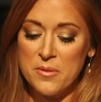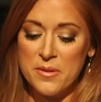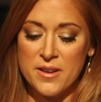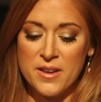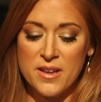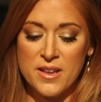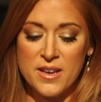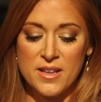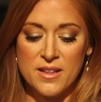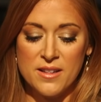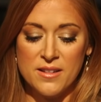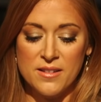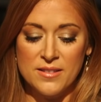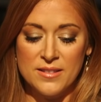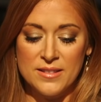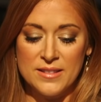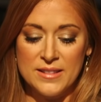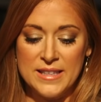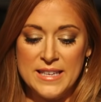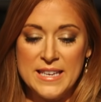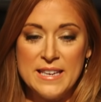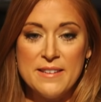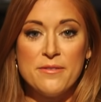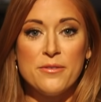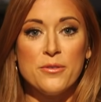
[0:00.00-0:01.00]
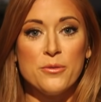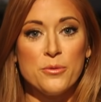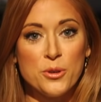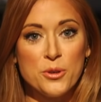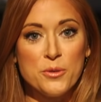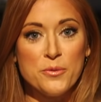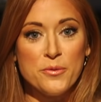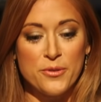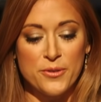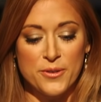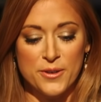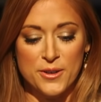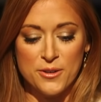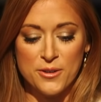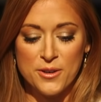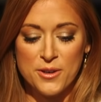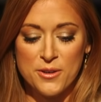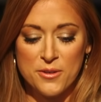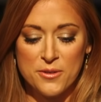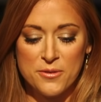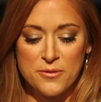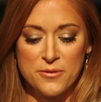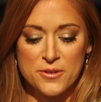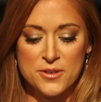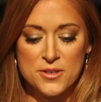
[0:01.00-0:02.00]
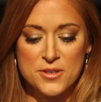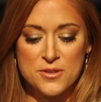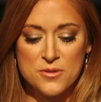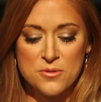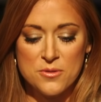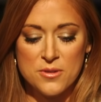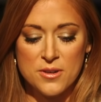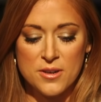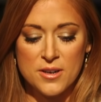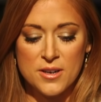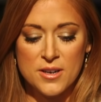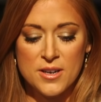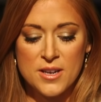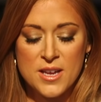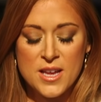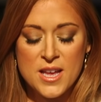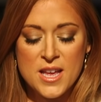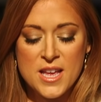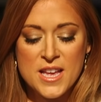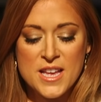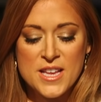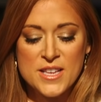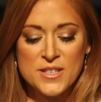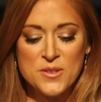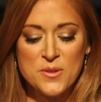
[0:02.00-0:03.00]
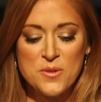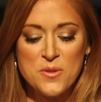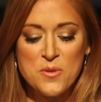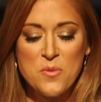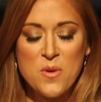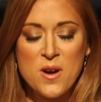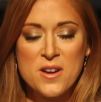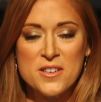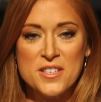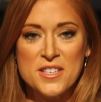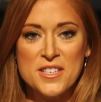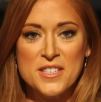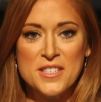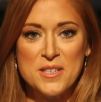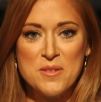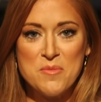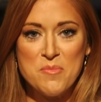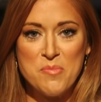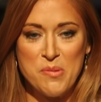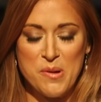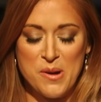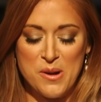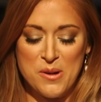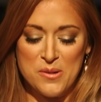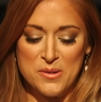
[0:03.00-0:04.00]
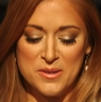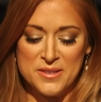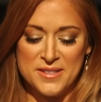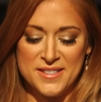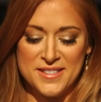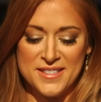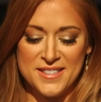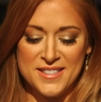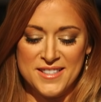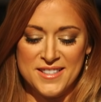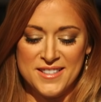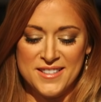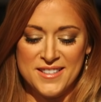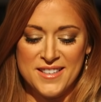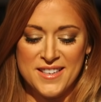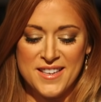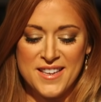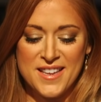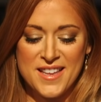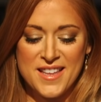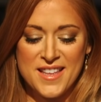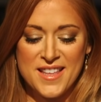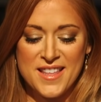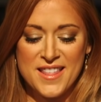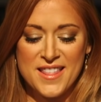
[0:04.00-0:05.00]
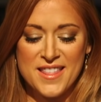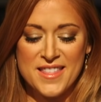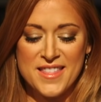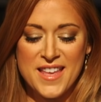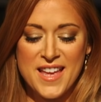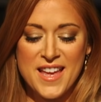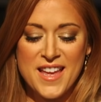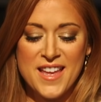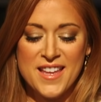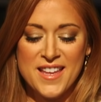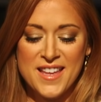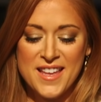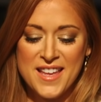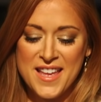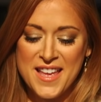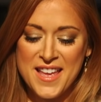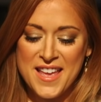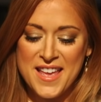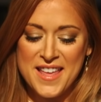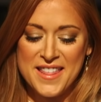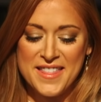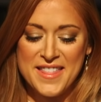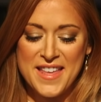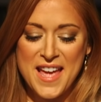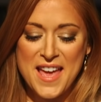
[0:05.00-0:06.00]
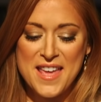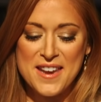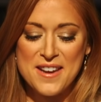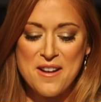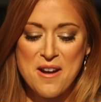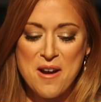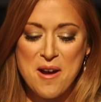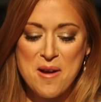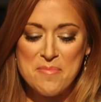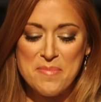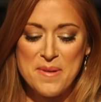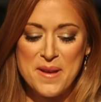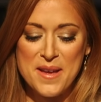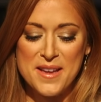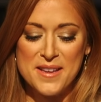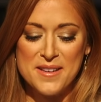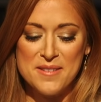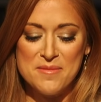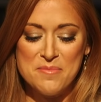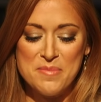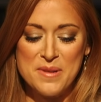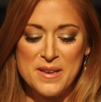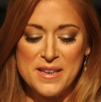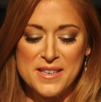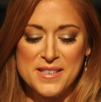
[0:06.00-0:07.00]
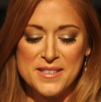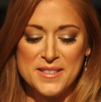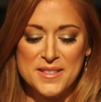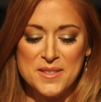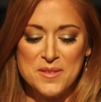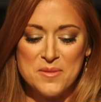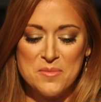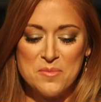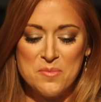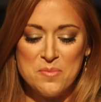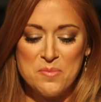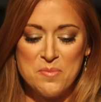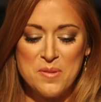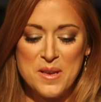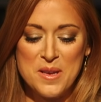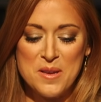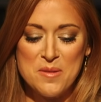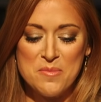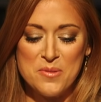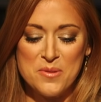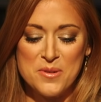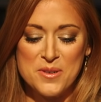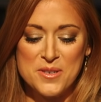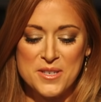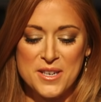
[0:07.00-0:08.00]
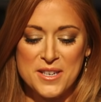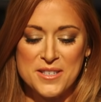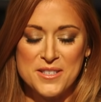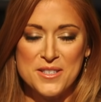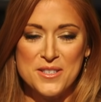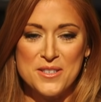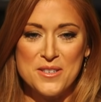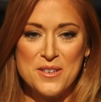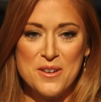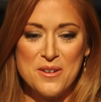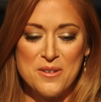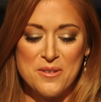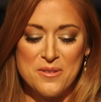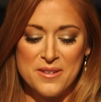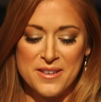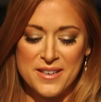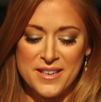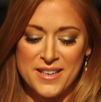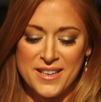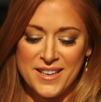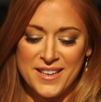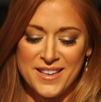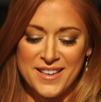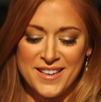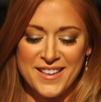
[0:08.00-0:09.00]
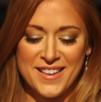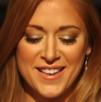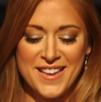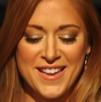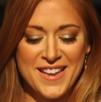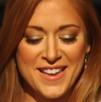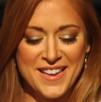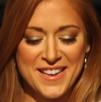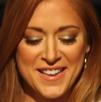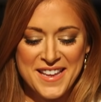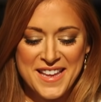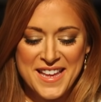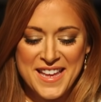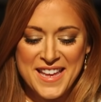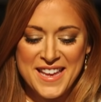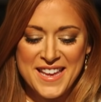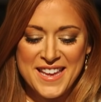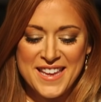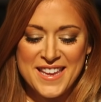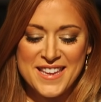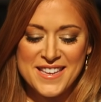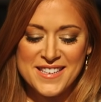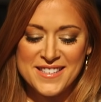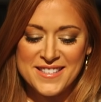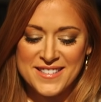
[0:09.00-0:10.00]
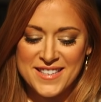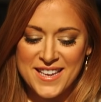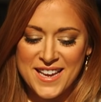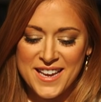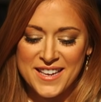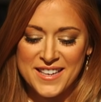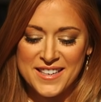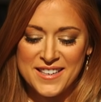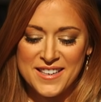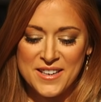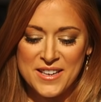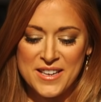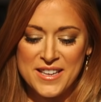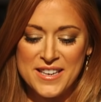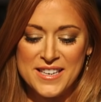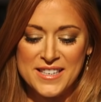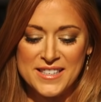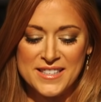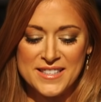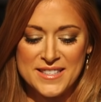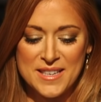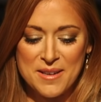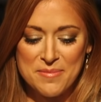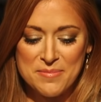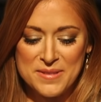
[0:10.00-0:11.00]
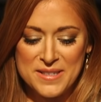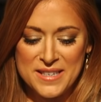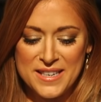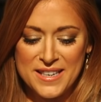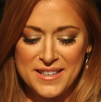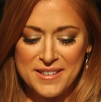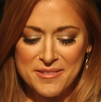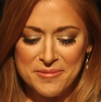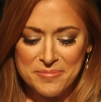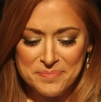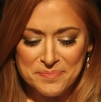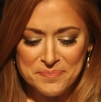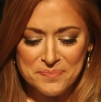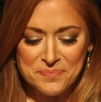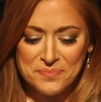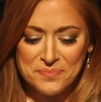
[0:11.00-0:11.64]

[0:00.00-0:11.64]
We got to leave room for growth, for sure. Yeah. So the Washington Post, they had an op-ed, because Pete Buttigieg, he said in accepting